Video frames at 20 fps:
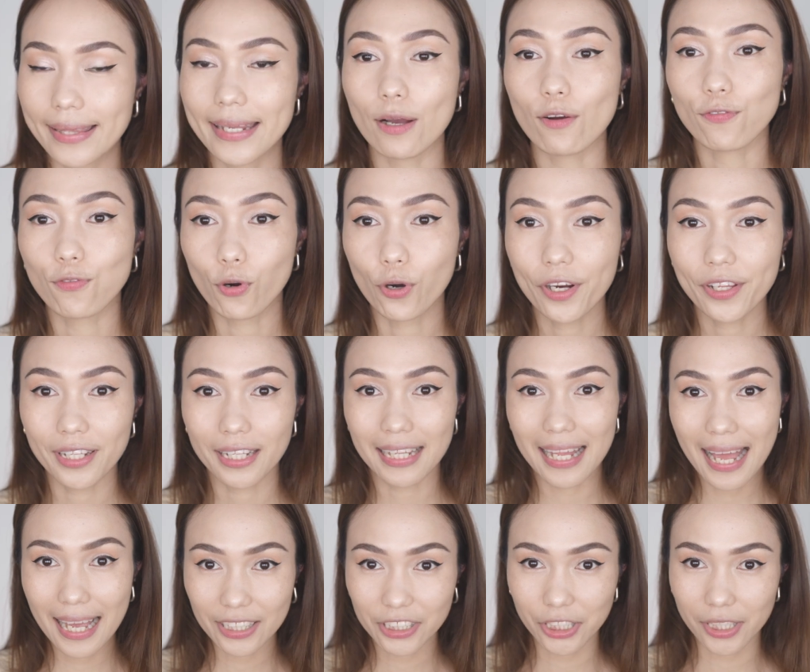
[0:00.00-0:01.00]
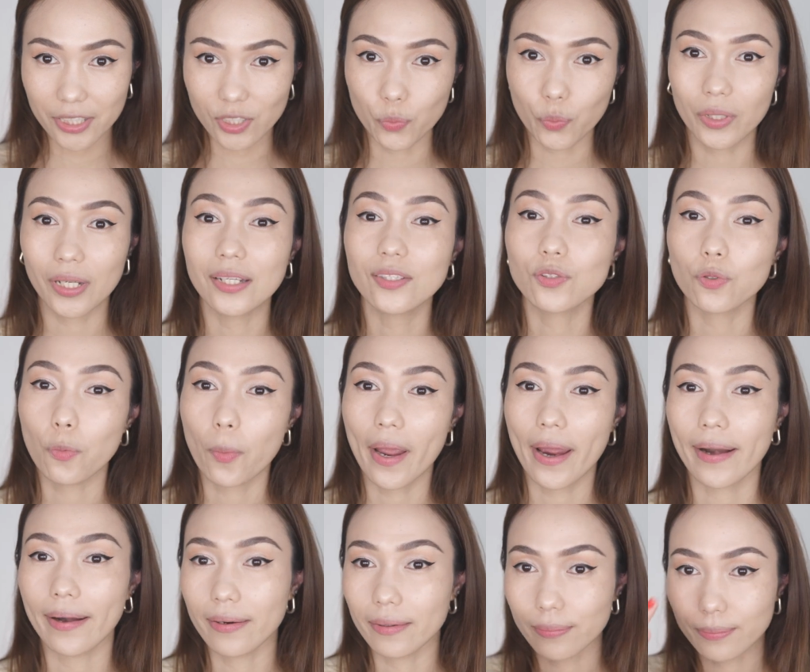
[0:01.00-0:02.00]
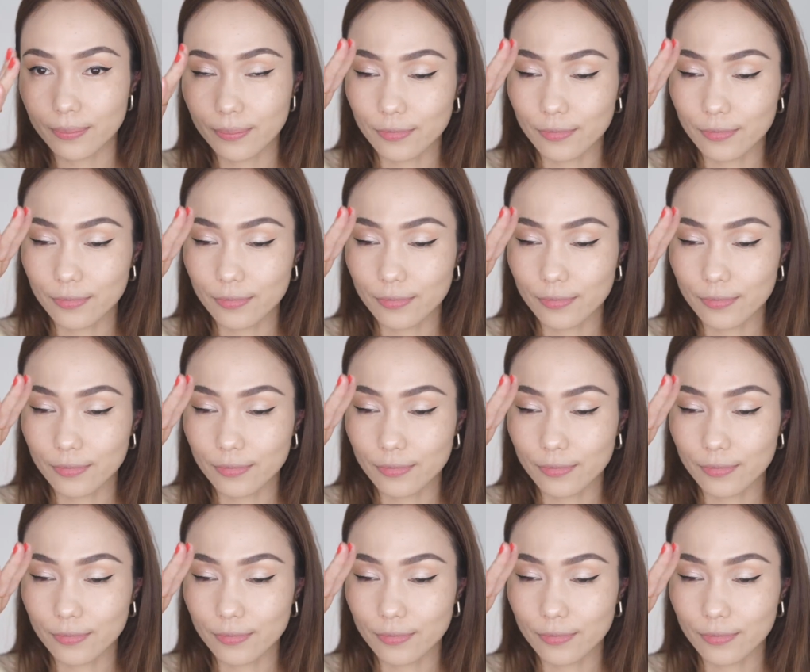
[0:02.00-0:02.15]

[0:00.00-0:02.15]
Now for the lashes, we need to wear